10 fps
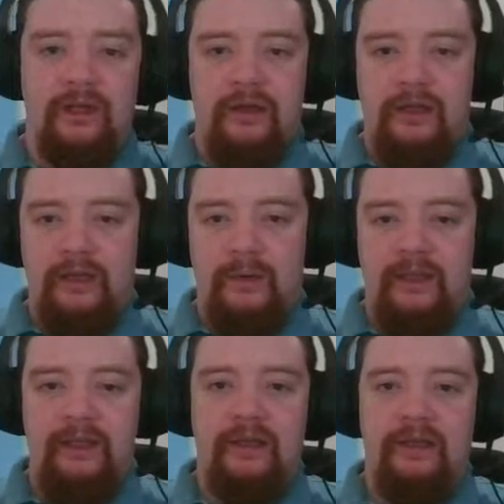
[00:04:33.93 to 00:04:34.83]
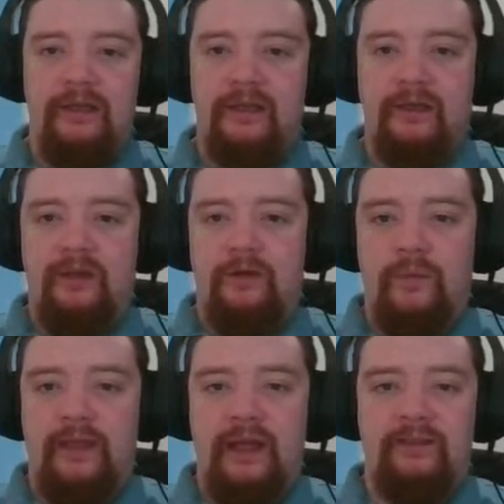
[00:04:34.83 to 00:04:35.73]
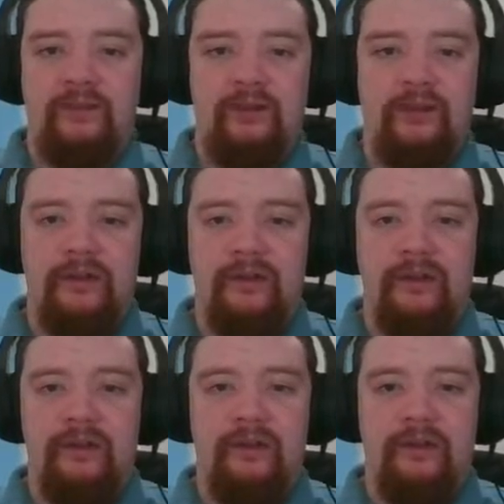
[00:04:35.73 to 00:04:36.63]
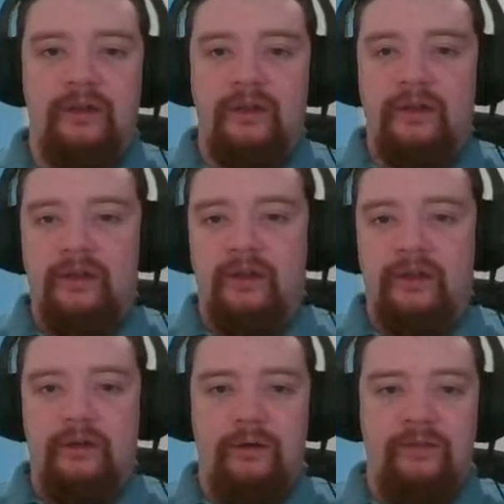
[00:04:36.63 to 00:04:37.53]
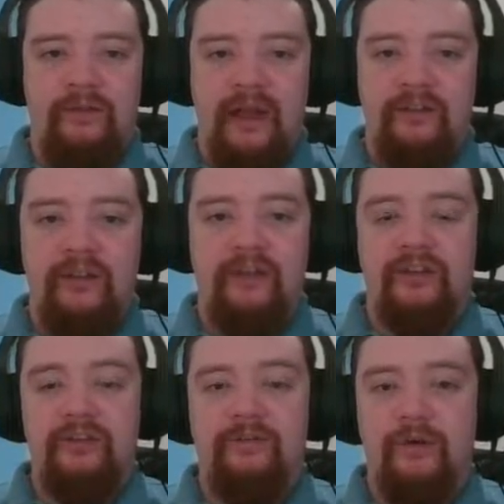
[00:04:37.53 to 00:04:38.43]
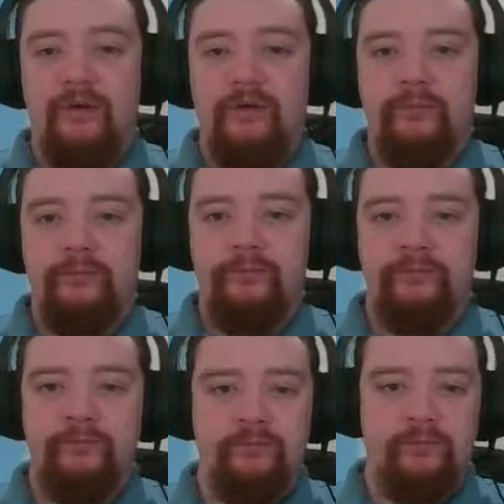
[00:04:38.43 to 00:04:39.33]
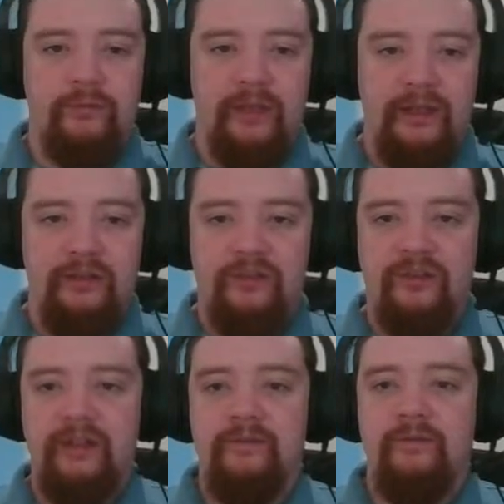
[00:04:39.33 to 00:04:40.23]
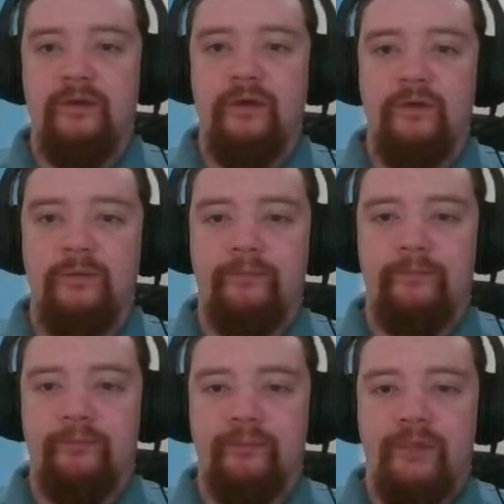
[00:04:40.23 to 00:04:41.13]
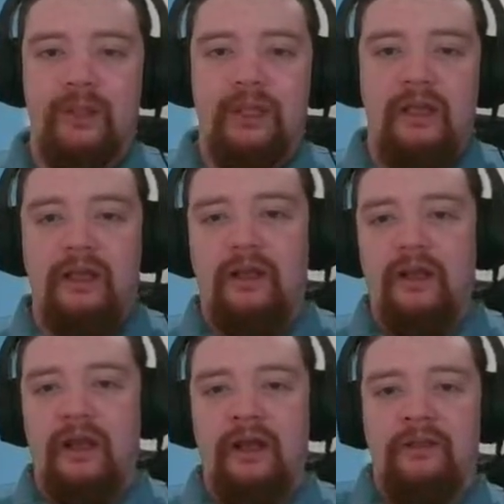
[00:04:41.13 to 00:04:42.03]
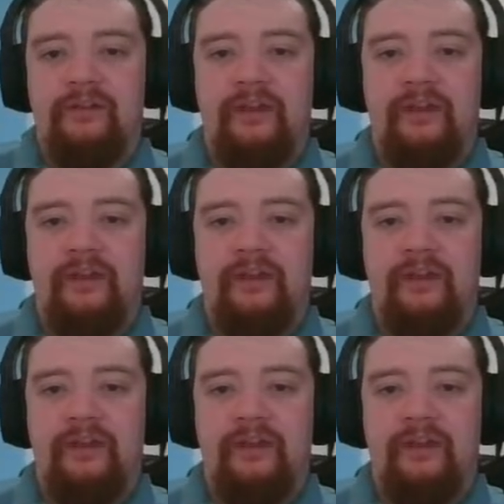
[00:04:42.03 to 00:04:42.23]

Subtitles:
Now here we castle, if knight takes e4 and d4, and